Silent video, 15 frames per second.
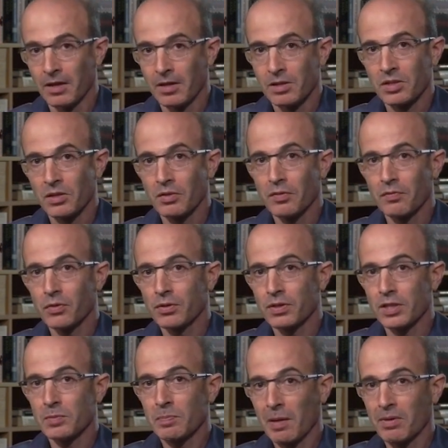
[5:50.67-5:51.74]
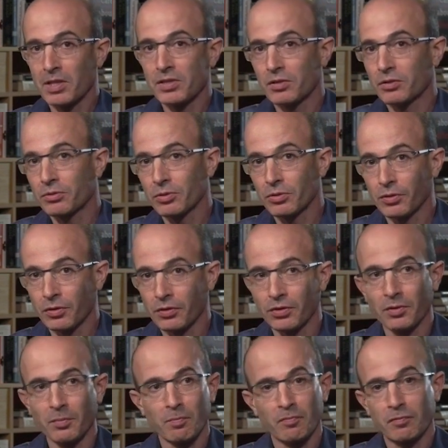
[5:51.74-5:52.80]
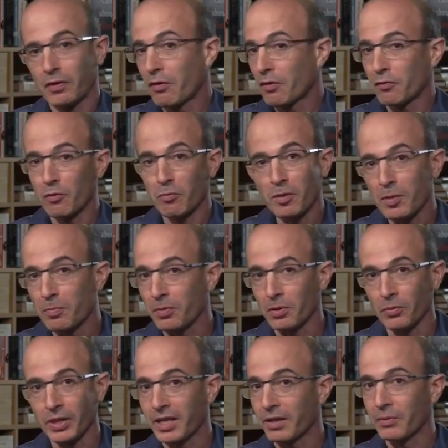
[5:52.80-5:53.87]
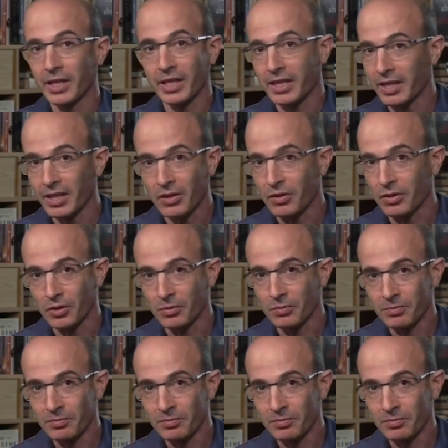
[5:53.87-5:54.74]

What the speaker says: So if you just publish the truth, very few people will click on you.